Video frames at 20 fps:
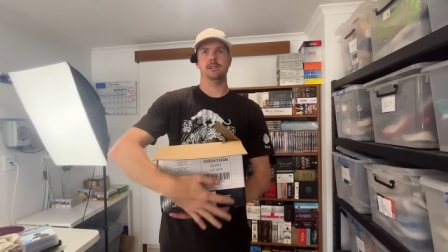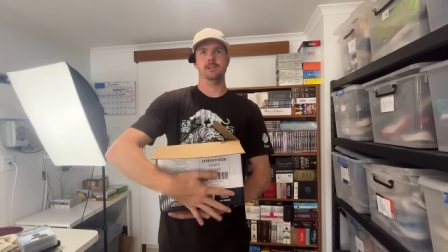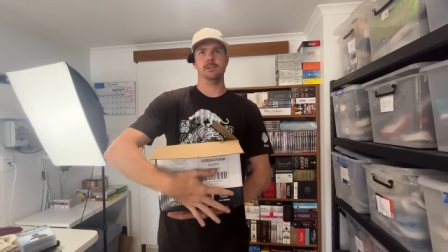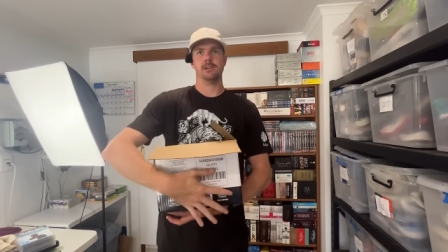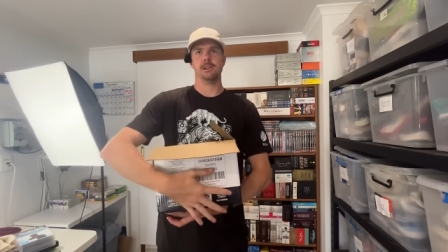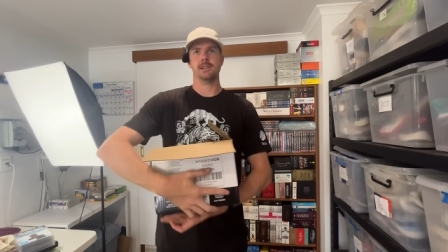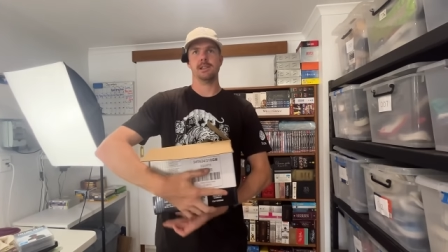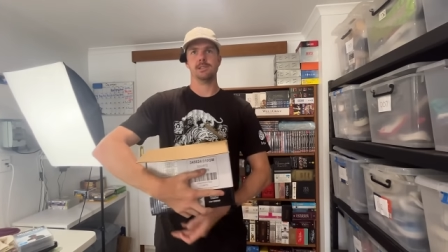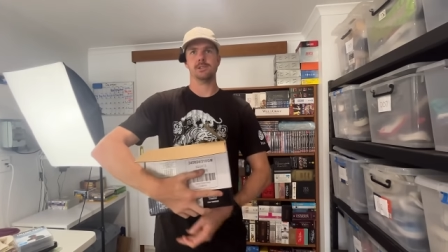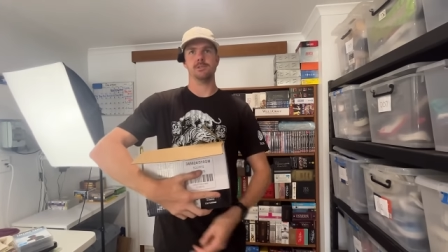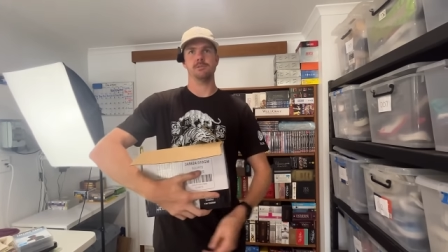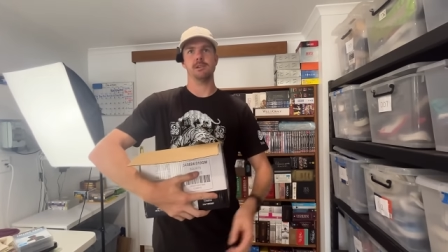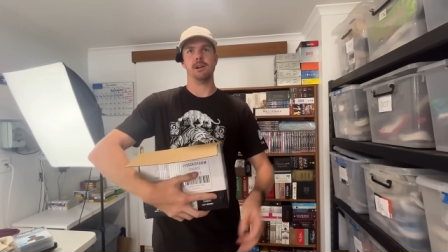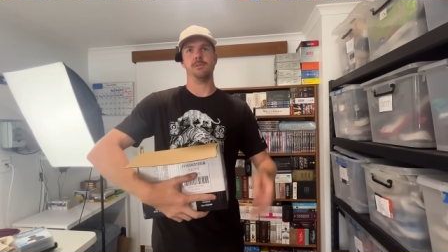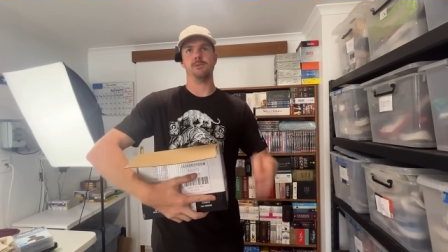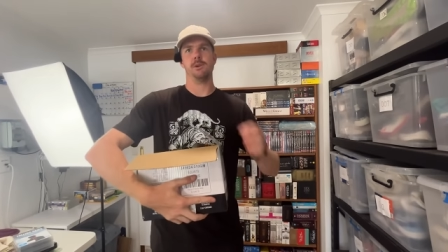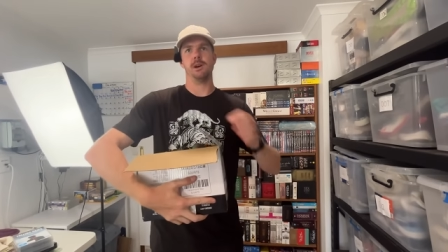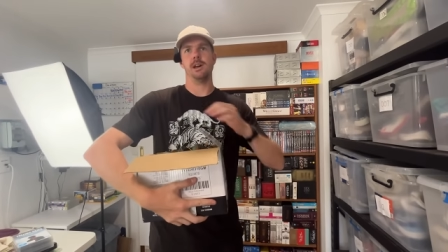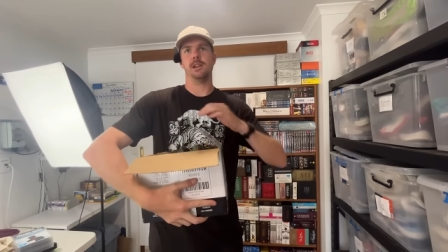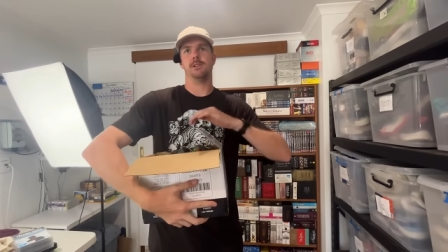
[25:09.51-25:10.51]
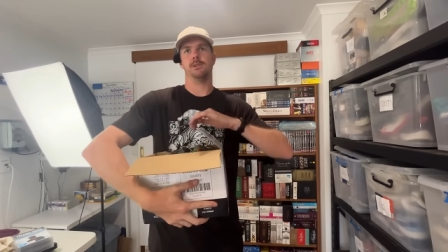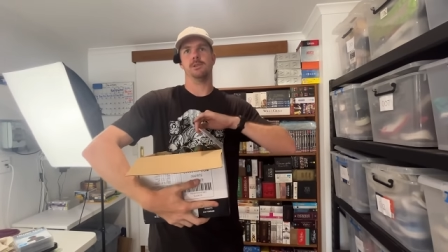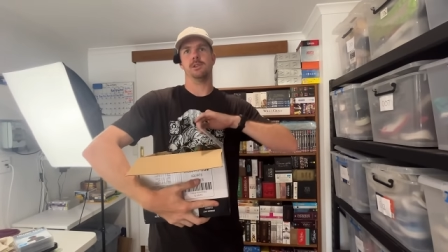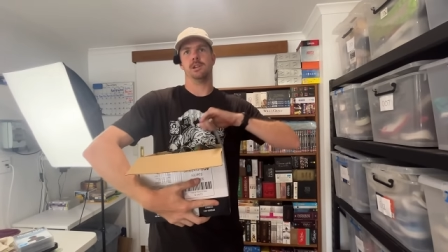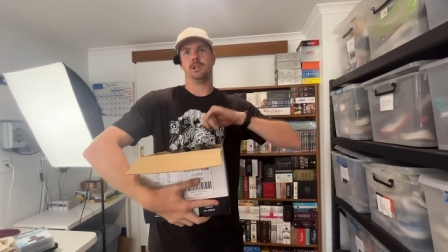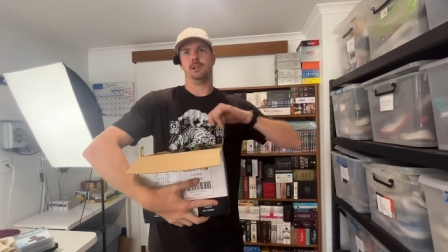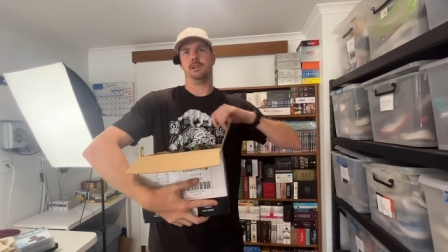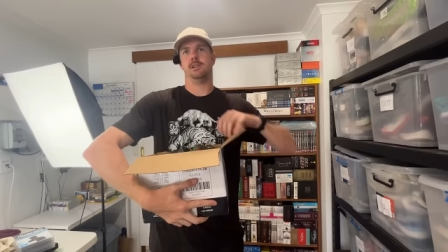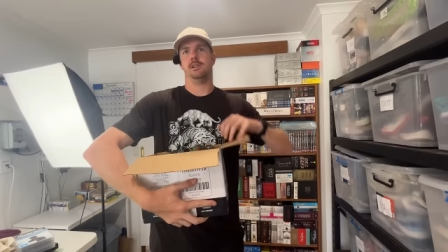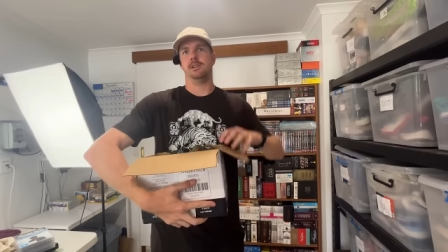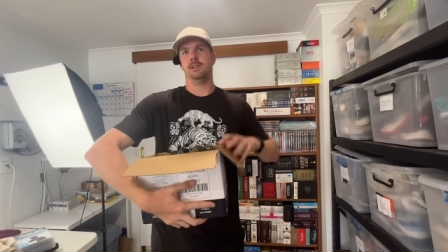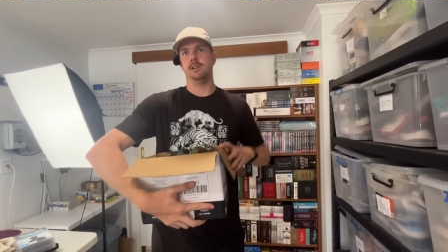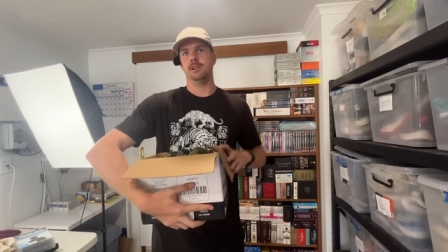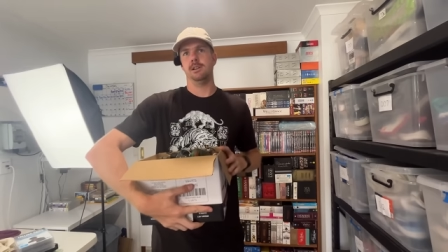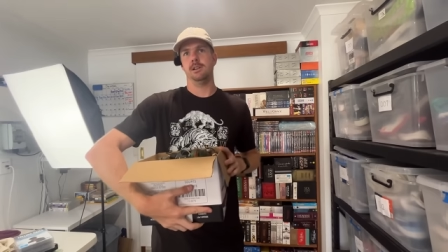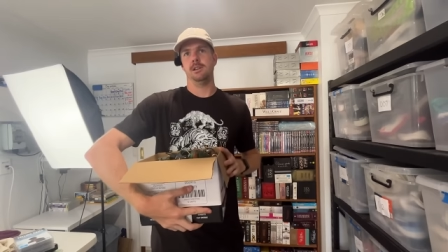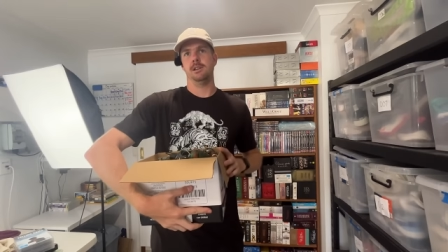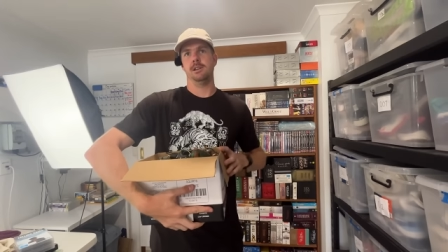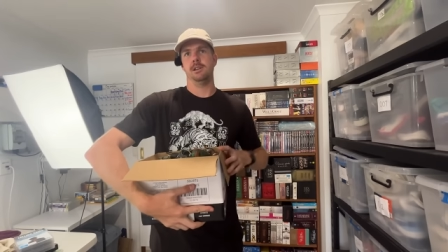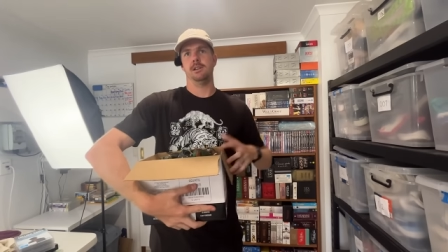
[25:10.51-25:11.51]
I reckon that's a rough way of doing
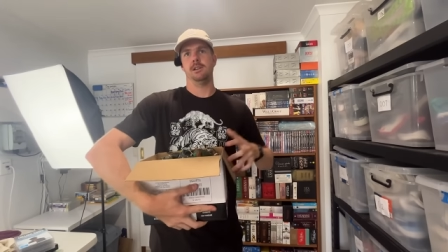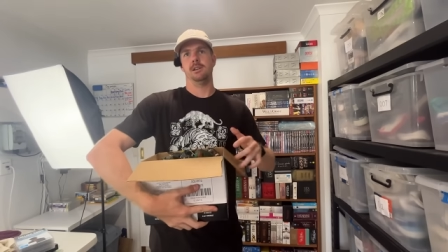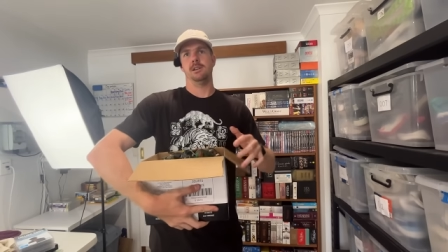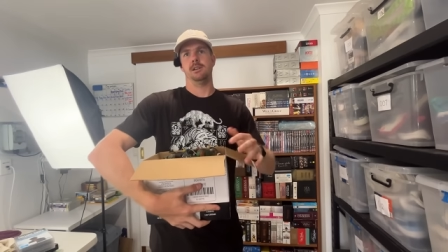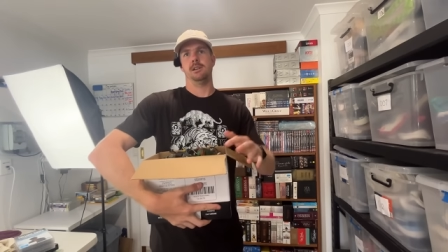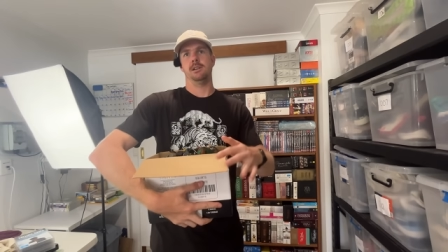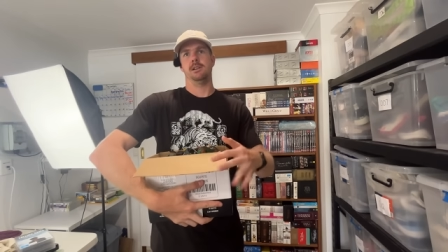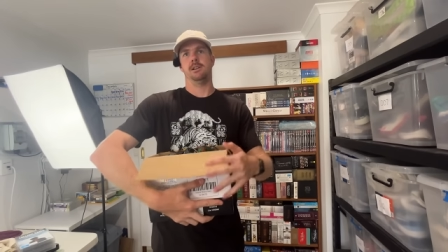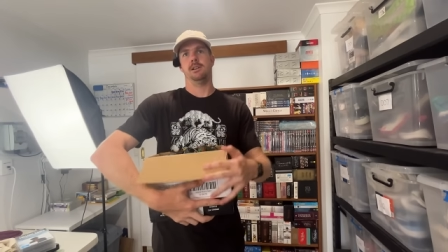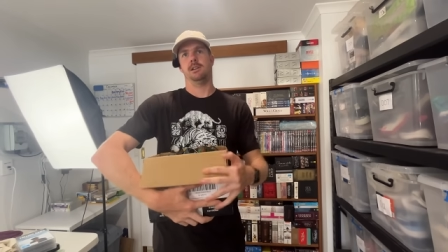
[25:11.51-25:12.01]
it.